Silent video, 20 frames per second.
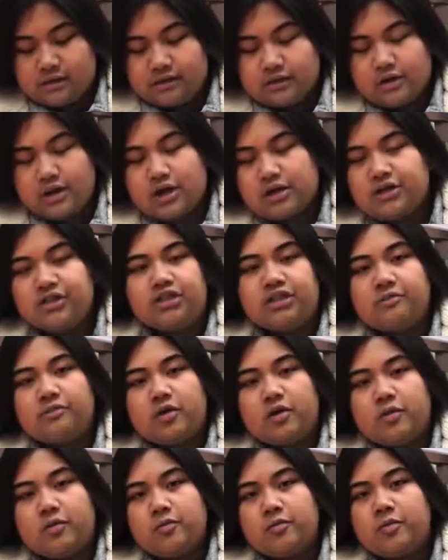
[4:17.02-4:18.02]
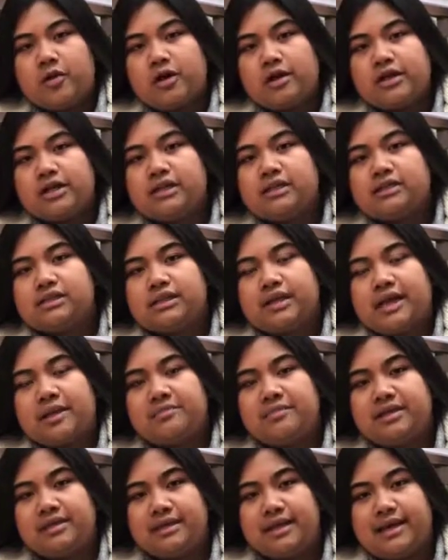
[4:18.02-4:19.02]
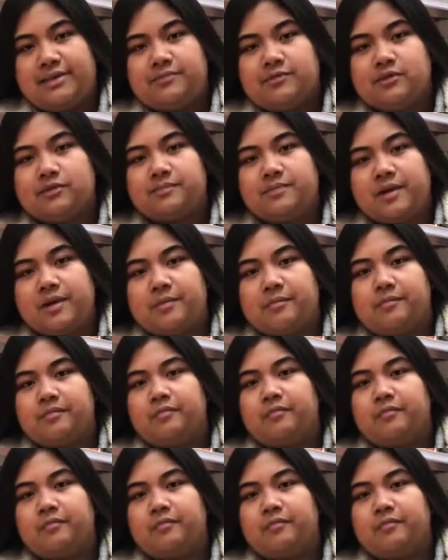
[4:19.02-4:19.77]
non-GMO products can be labeled, but